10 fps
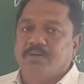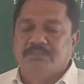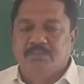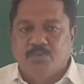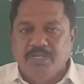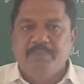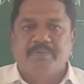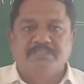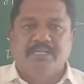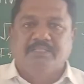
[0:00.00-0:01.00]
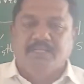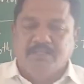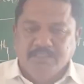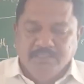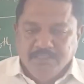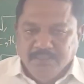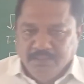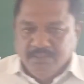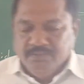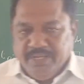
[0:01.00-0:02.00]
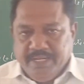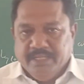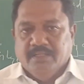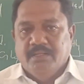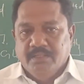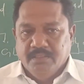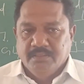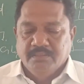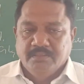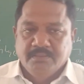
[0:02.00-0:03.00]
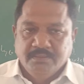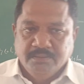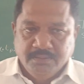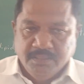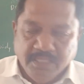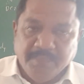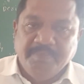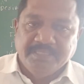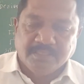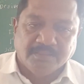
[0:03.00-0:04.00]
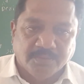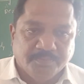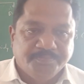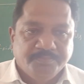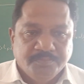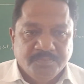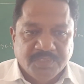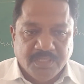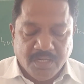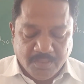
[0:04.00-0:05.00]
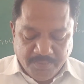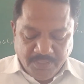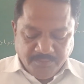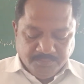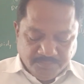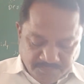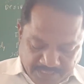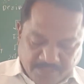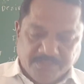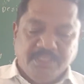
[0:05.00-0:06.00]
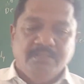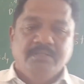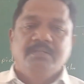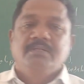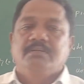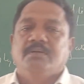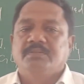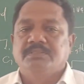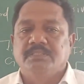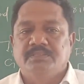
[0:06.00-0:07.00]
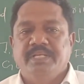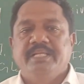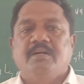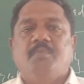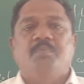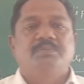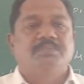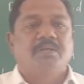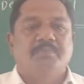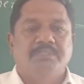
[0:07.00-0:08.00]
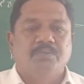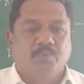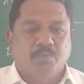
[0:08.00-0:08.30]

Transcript: oxygen only present in the wherein lipids also. Carbon, hydrogen, oxygen. Three compounds are present